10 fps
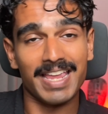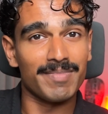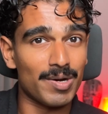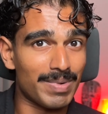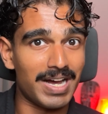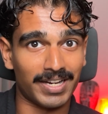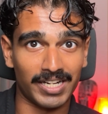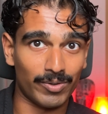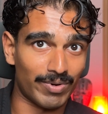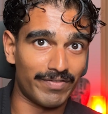email
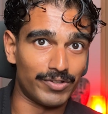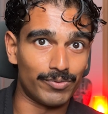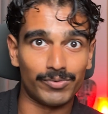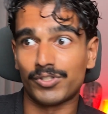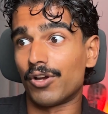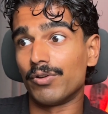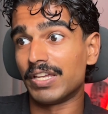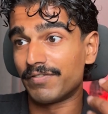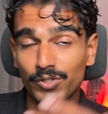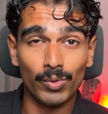marketing revenue. So
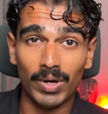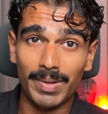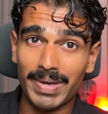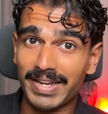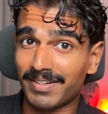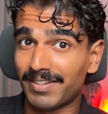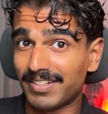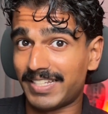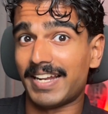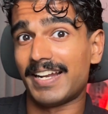if you want to make
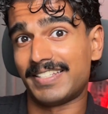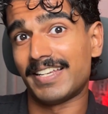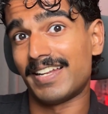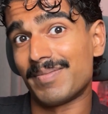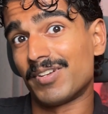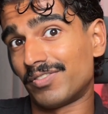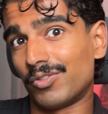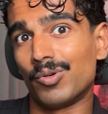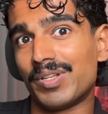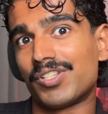10 out of 10 emails for
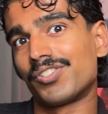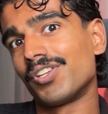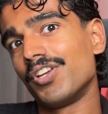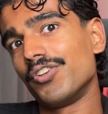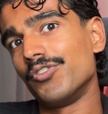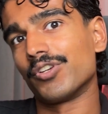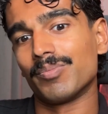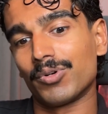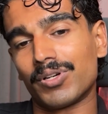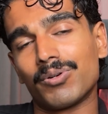your business, you
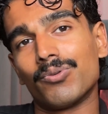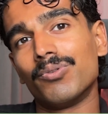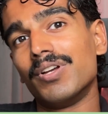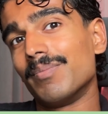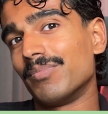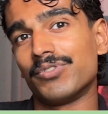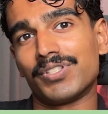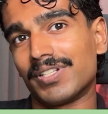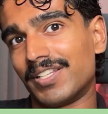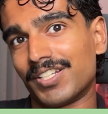can book a call
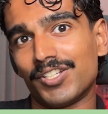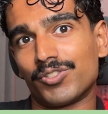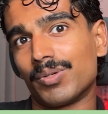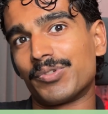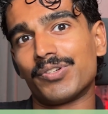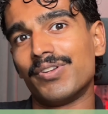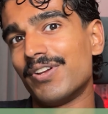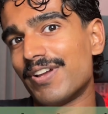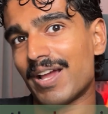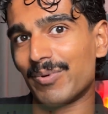using the link in the description
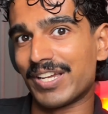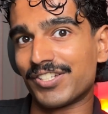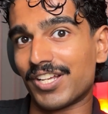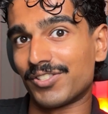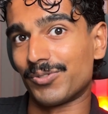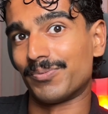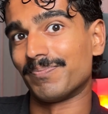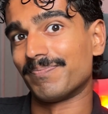and we can chat soon.